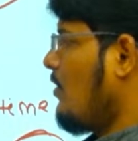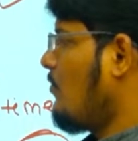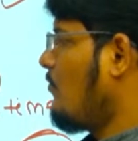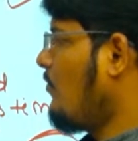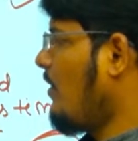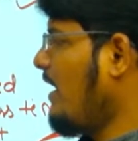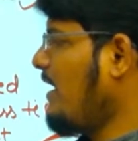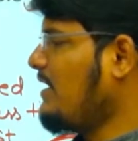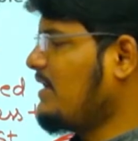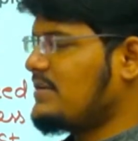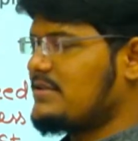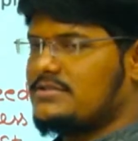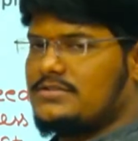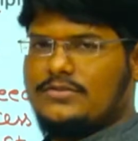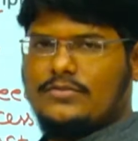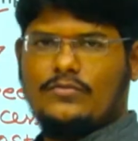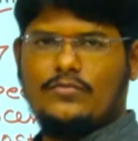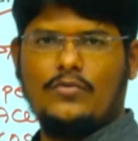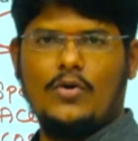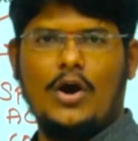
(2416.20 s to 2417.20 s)
Virus,
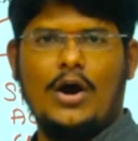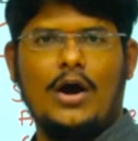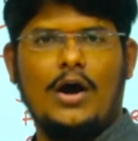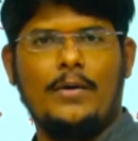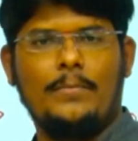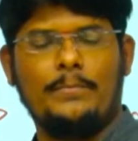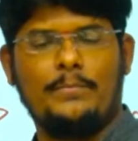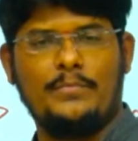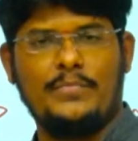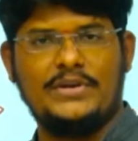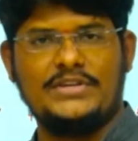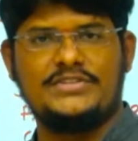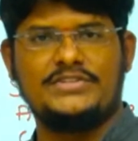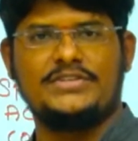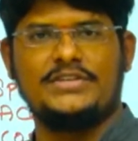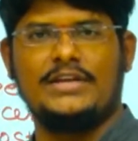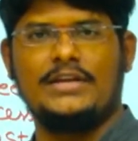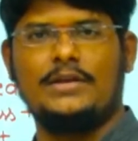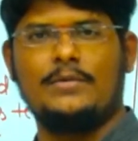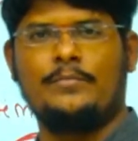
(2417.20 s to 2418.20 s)
worm,
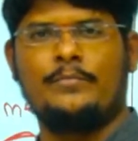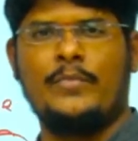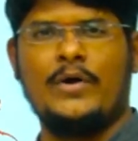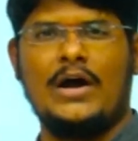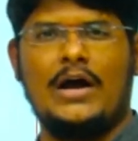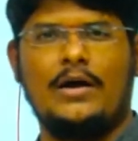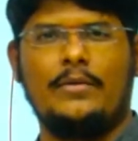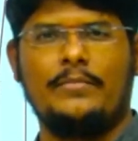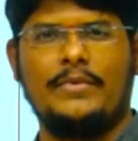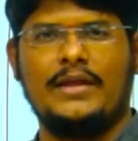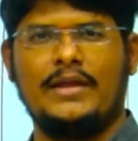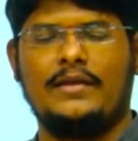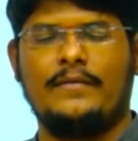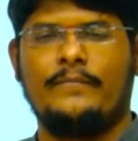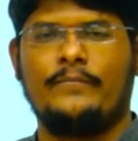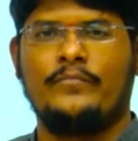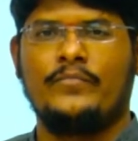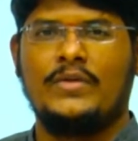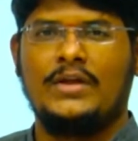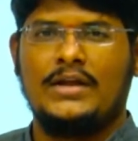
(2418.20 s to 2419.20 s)
phishing, palming,
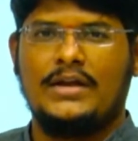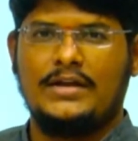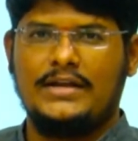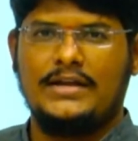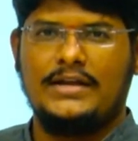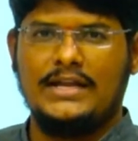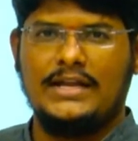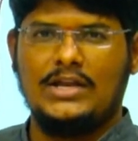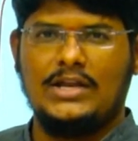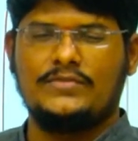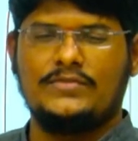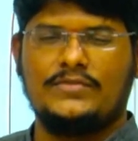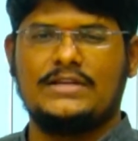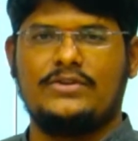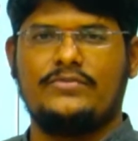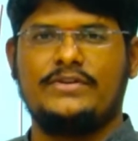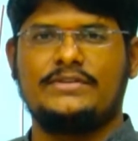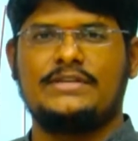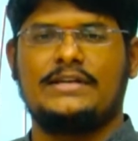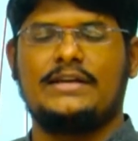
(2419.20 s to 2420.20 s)
denial of
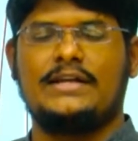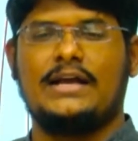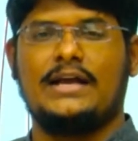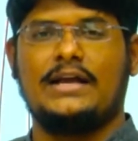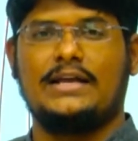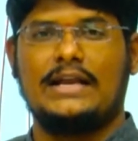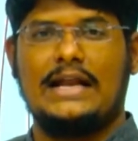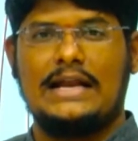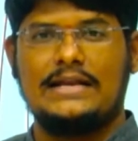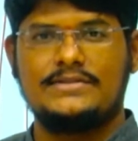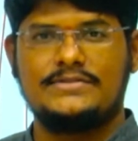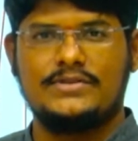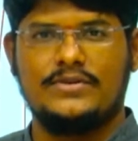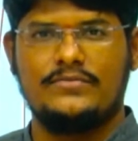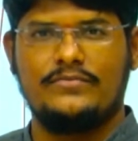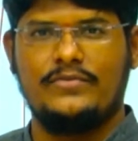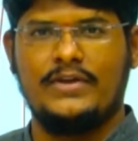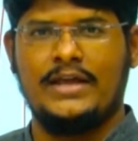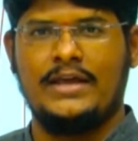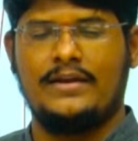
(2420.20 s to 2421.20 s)
service attack,
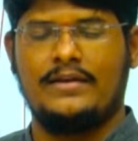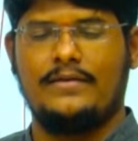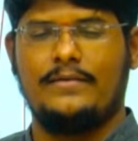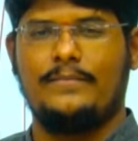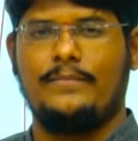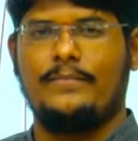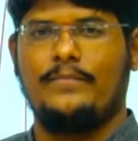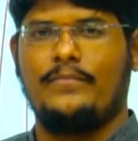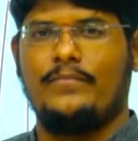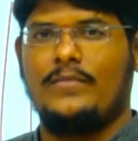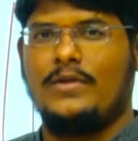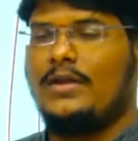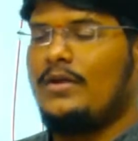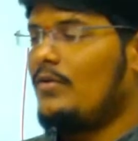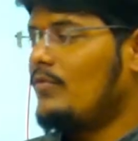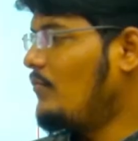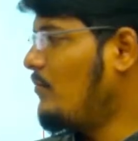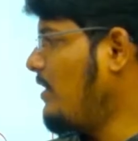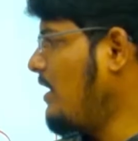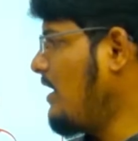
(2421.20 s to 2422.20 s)
ransomware,
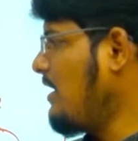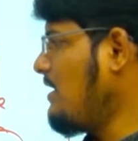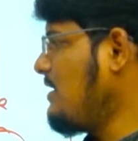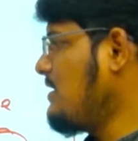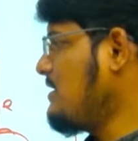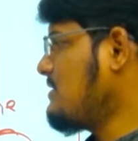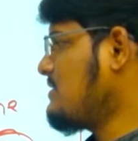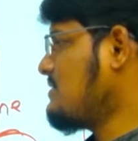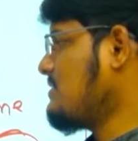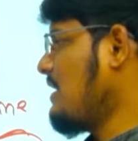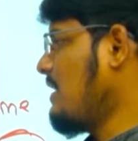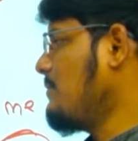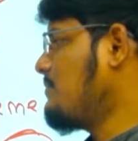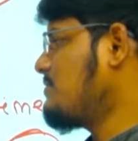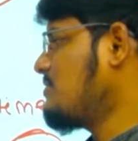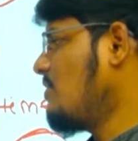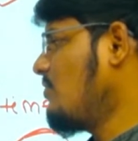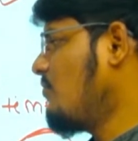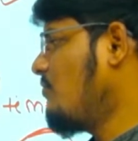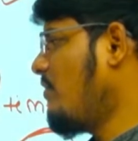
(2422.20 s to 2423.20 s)
various types
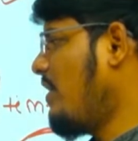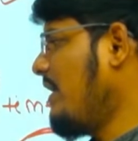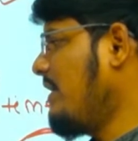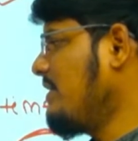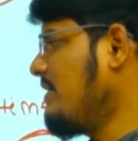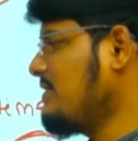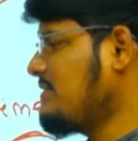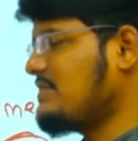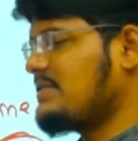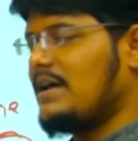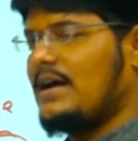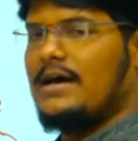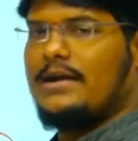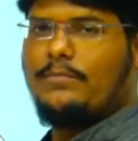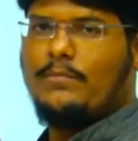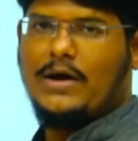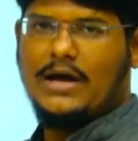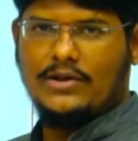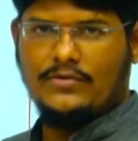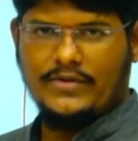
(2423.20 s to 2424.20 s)
of virus or
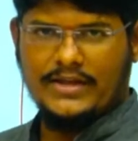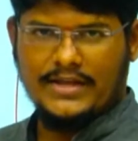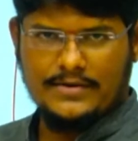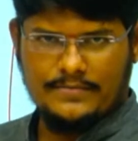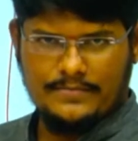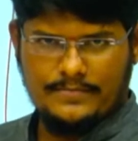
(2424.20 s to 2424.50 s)
malware.